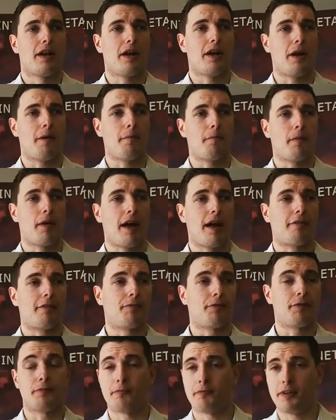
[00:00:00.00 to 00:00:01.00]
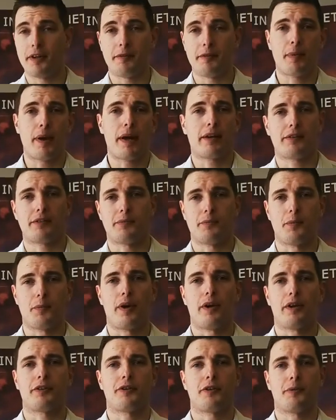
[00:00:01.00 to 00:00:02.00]
um, have some feedback, some
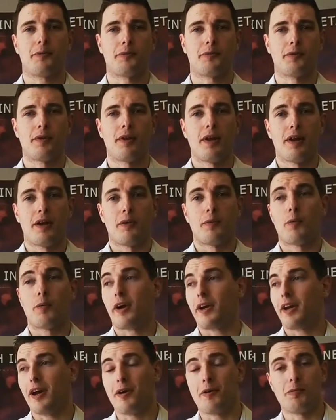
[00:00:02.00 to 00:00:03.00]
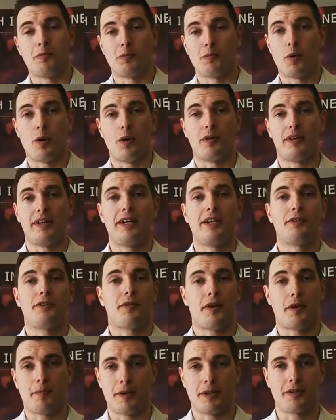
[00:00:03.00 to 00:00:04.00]
workshops, work out what each of
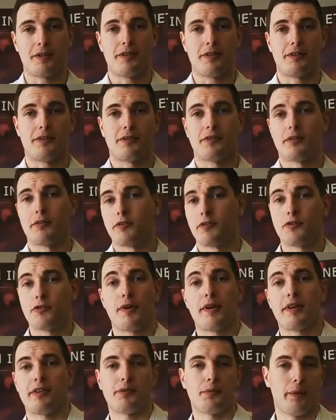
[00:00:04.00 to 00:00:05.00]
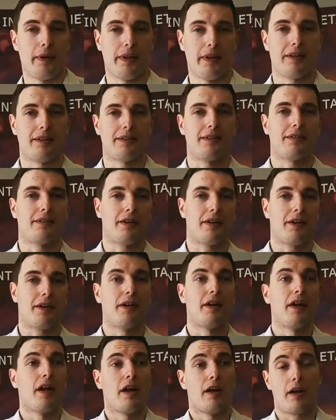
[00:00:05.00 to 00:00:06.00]
our missions' strengths, weaknesses
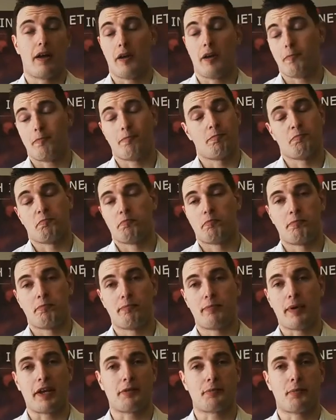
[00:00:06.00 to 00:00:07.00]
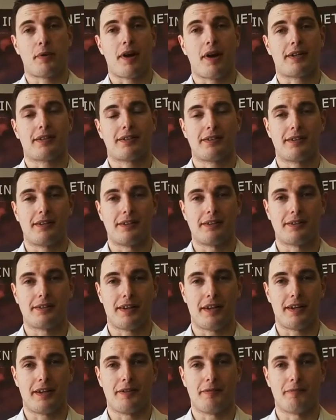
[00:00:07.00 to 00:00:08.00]
are, um, best practices,
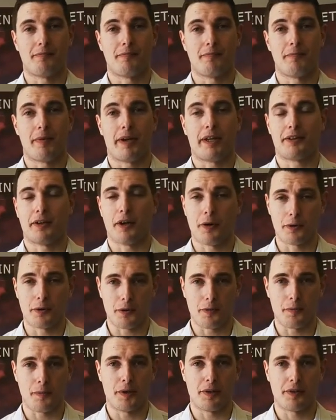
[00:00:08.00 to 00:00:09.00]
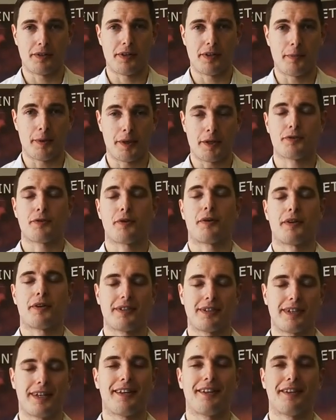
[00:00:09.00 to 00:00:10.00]
and make the whole community a bit stronger
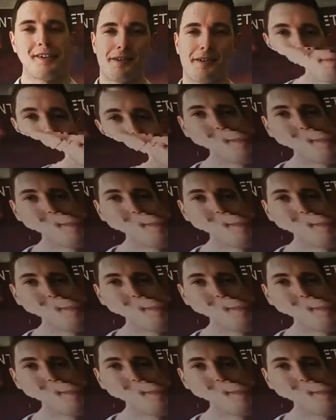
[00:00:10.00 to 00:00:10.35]
together.